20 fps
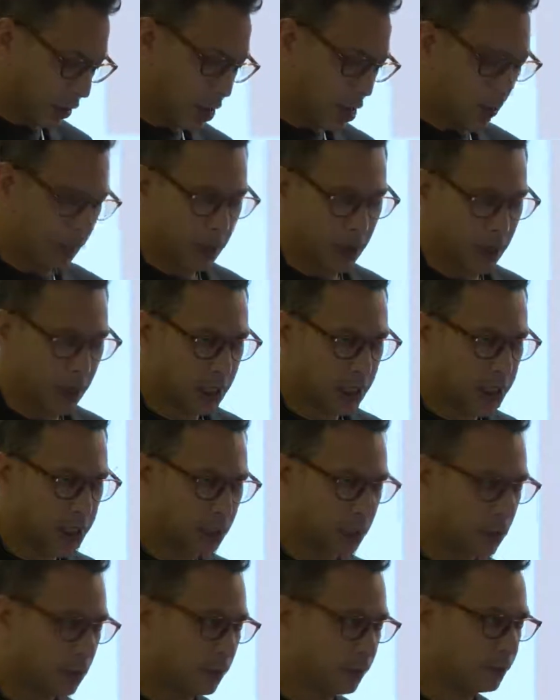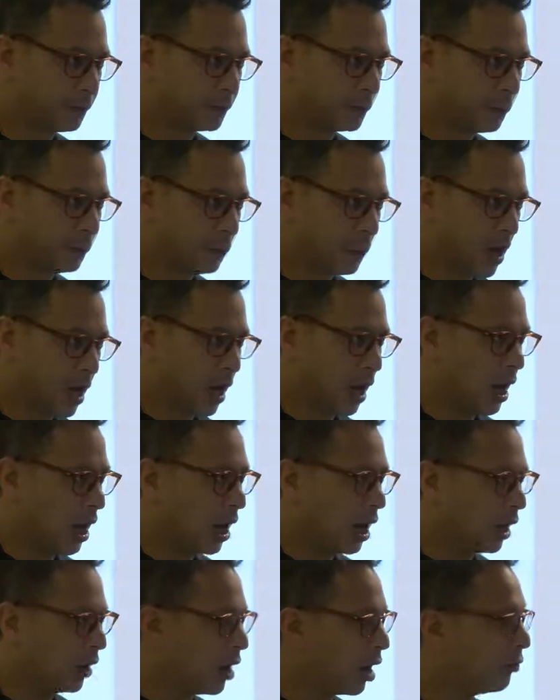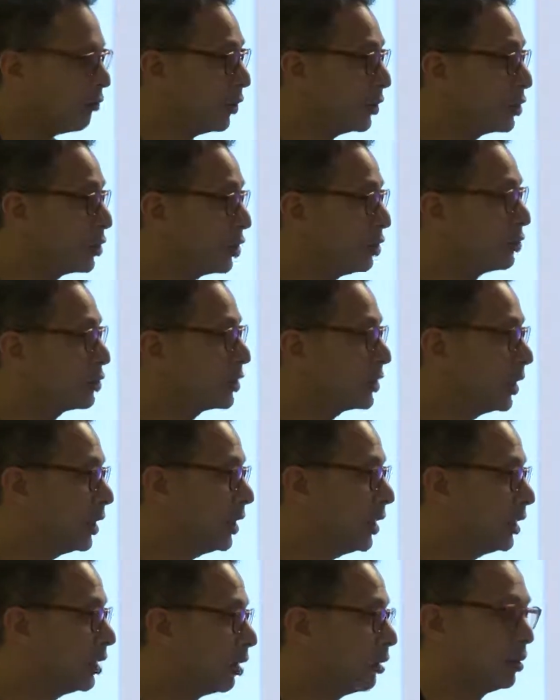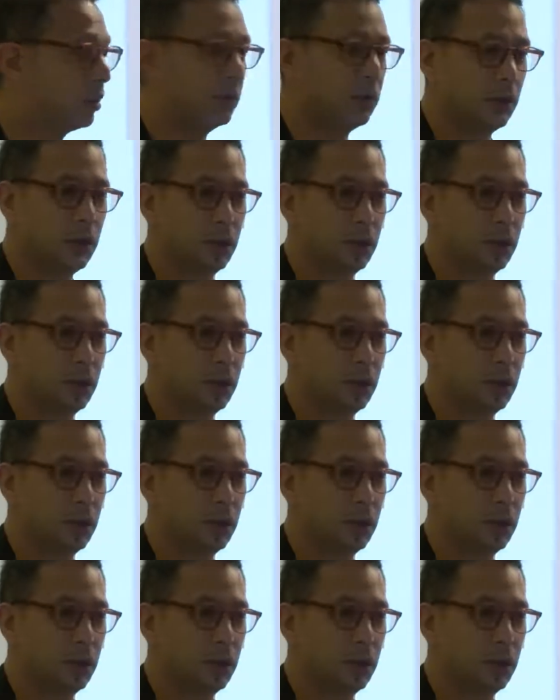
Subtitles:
the combination of a reduced need on